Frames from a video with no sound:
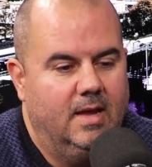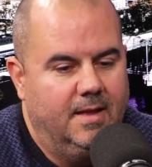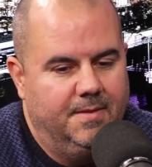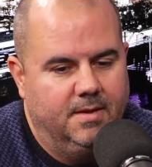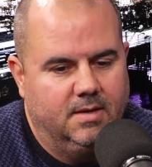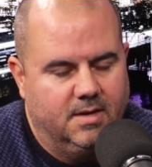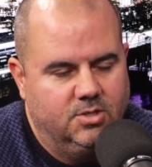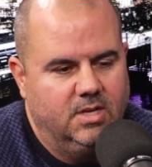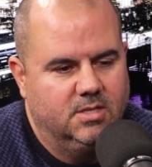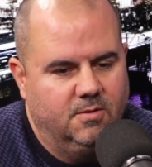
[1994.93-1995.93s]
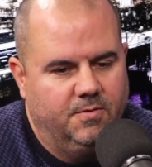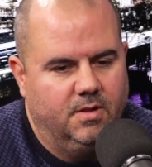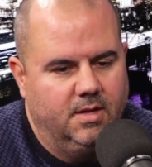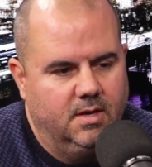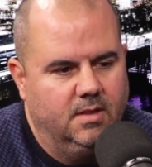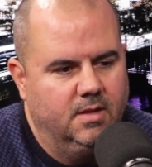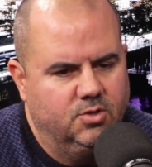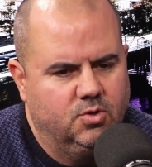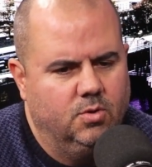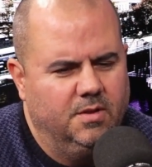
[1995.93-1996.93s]
And then got a chance to fill in. And then
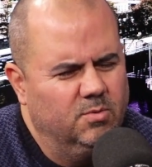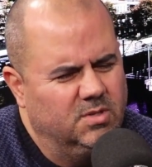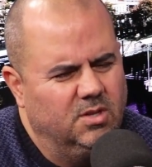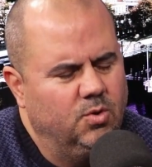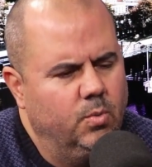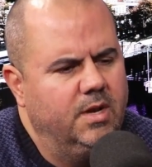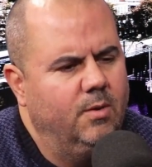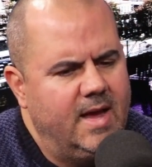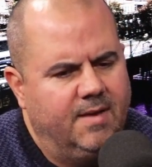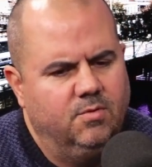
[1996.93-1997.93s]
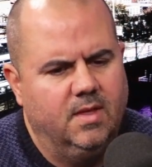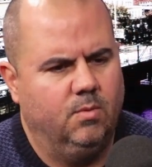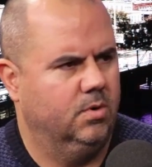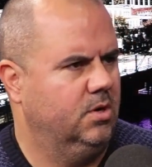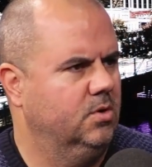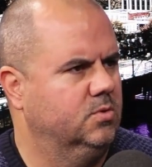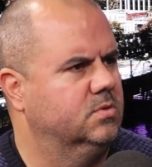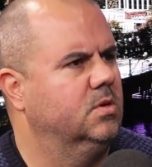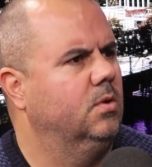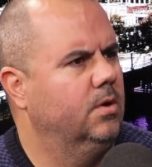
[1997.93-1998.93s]
there was a little window after that where Coase
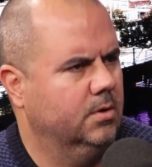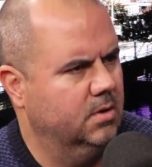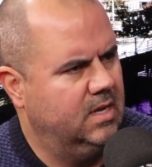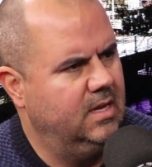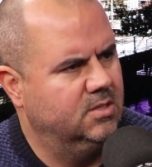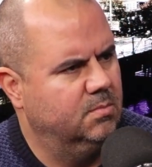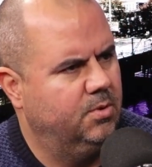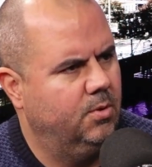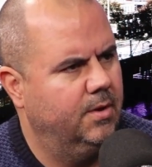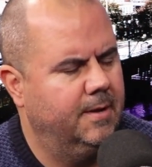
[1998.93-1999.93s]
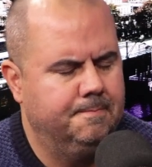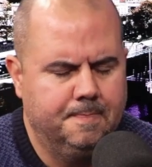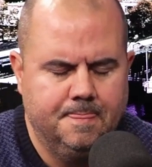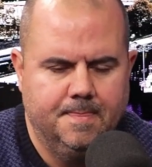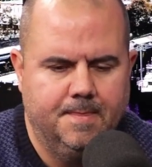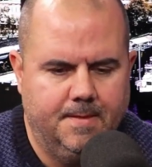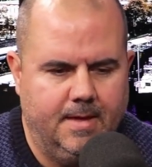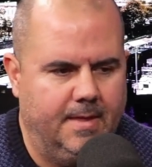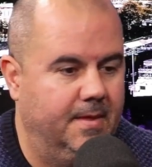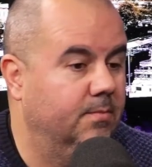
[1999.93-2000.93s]
was no longer a Kings employee.
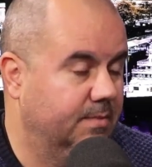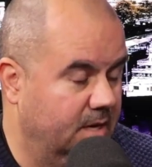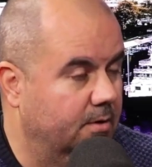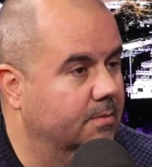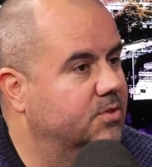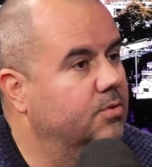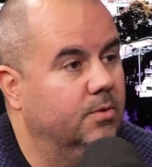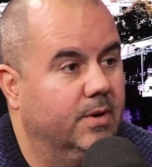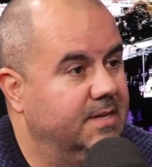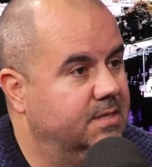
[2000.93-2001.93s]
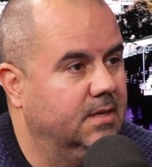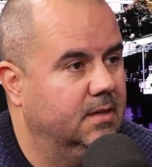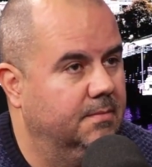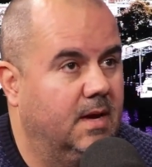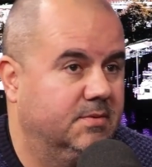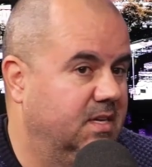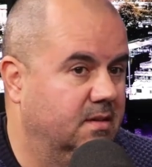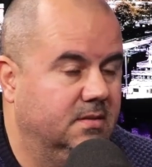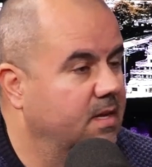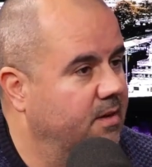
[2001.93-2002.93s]
And then Gary was doing racing, and I was
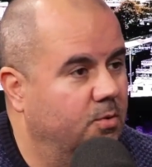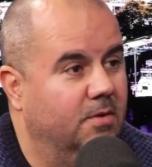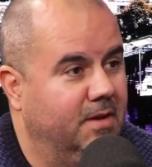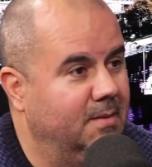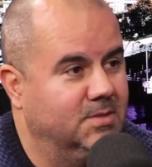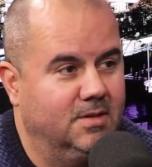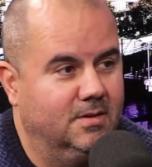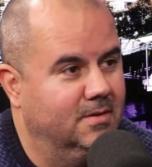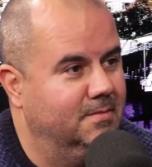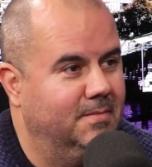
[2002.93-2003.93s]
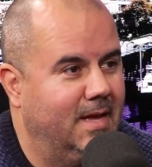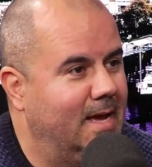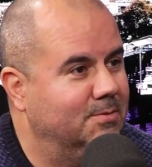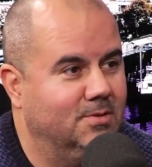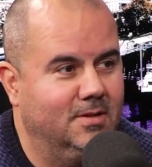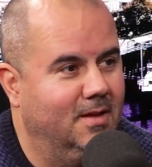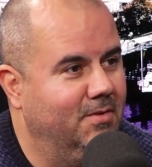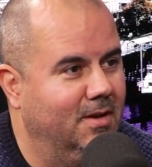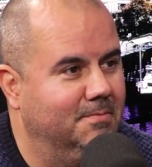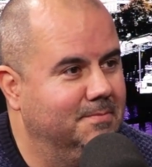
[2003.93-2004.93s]
getting 10 to 12 games a year and absolutely loving it.